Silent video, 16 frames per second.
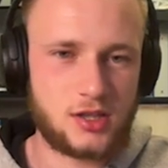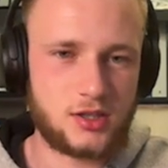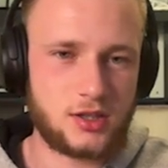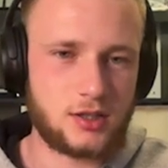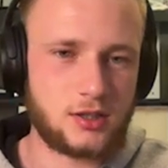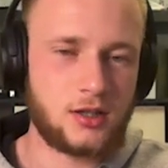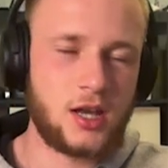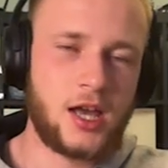
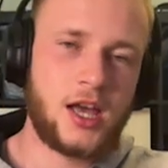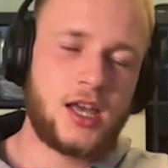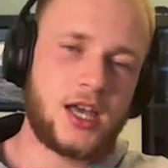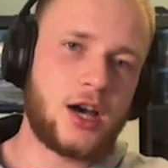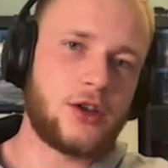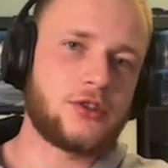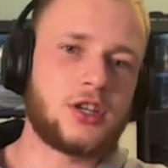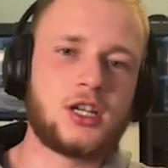and
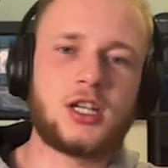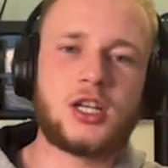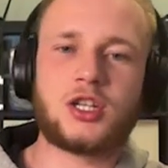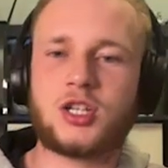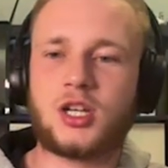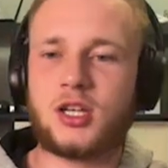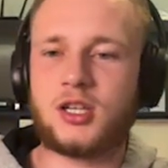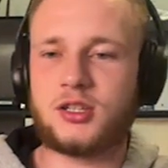health
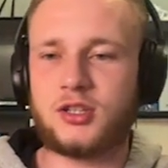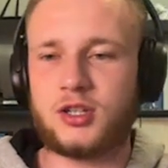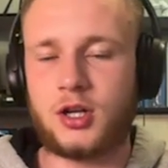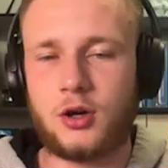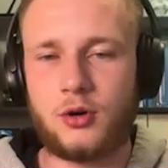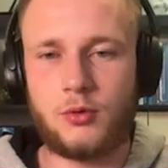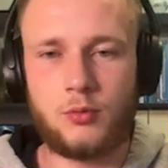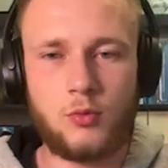conditions and
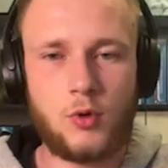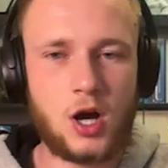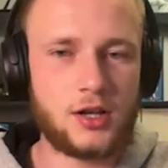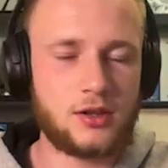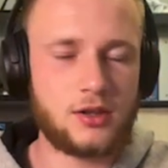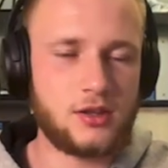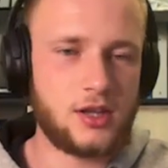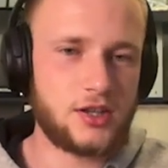know
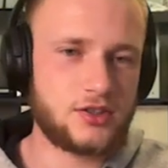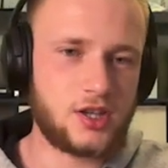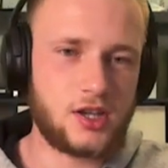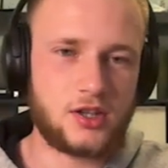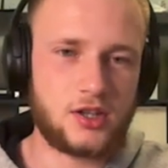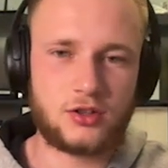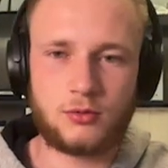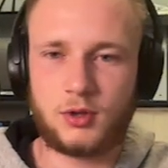what this
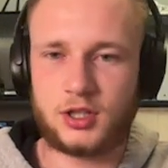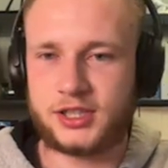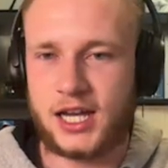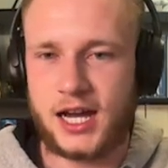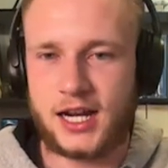is or what that